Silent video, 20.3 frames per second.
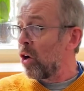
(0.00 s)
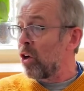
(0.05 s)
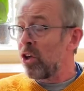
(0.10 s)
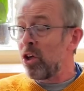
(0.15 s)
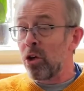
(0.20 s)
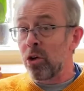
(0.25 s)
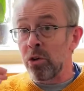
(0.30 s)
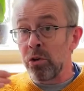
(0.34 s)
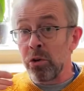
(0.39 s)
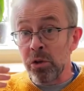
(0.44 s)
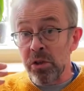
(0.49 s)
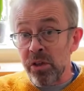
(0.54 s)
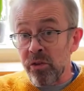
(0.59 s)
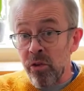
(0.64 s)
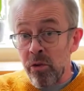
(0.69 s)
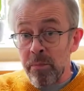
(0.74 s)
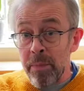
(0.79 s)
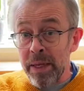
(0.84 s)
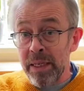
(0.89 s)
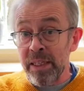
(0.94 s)
You can use it
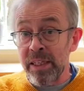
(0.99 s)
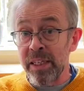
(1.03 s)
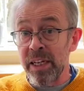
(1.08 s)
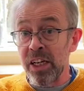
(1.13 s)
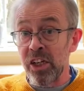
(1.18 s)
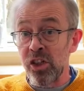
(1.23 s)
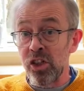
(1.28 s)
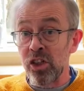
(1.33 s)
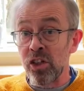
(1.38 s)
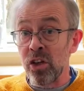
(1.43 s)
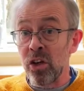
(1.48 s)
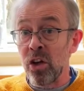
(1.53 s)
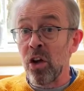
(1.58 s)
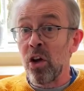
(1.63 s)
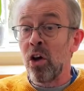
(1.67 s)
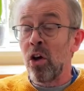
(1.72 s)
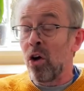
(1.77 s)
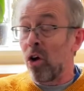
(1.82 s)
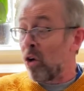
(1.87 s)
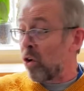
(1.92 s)
for meditation,
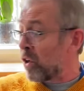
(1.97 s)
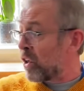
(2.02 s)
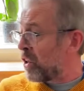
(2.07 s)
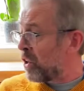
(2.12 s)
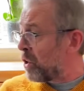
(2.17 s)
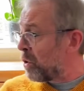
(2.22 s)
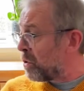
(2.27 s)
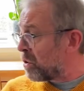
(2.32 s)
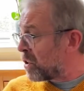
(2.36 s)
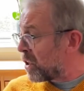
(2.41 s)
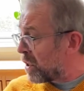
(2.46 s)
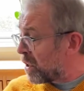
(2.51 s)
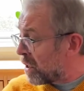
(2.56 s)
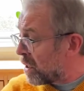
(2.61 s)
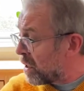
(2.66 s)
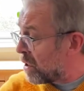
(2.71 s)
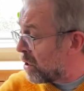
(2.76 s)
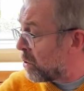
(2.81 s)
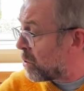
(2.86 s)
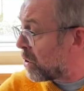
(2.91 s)
or
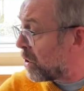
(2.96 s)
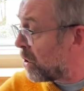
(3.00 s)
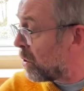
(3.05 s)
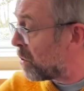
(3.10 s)
you can